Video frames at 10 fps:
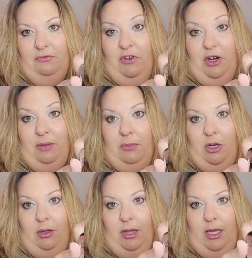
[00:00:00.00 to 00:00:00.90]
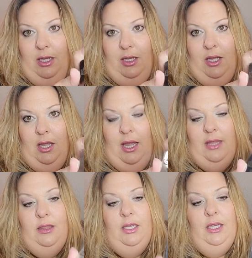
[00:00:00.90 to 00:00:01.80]
very mirror-like.
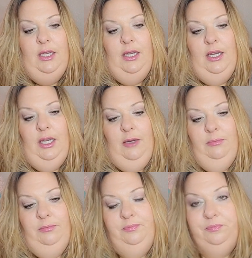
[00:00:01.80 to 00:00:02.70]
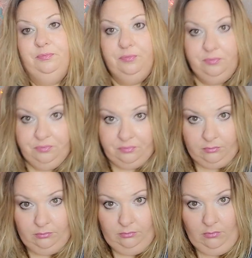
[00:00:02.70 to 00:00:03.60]
And the
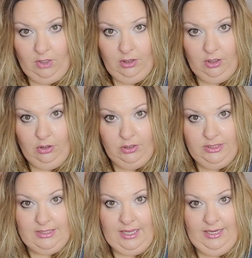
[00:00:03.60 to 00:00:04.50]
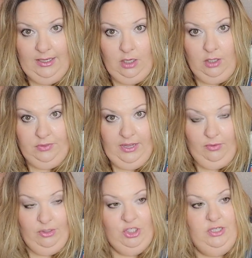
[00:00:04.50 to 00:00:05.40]
little design, they
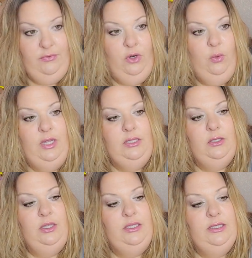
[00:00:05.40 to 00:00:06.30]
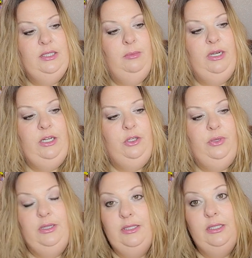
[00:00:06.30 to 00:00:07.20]
have a bunch of different ones. So this is somebody
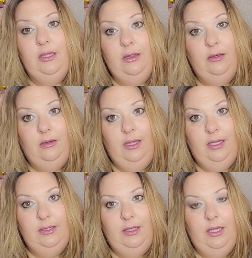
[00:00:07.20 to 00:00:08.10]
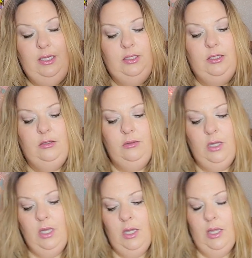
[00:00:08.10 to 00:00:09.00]
doing the silly little dance that they do.